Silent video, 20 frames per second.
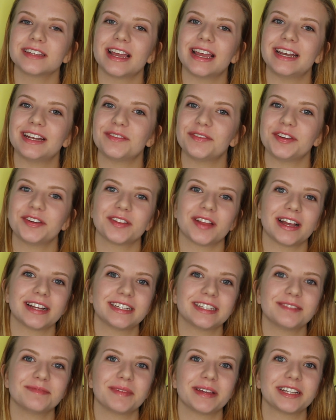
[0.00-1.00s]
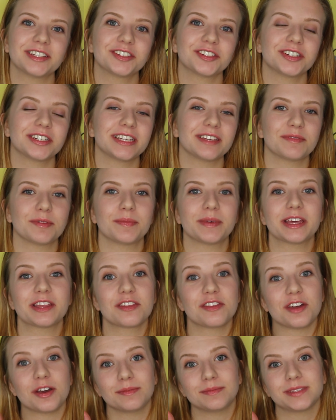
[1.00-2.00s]
And if you liked it, make sure to give a big
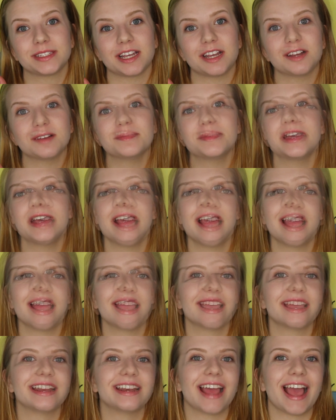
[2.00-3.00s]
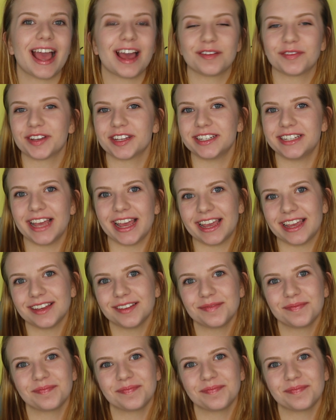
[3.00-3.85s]
thumbs up, and have a good day.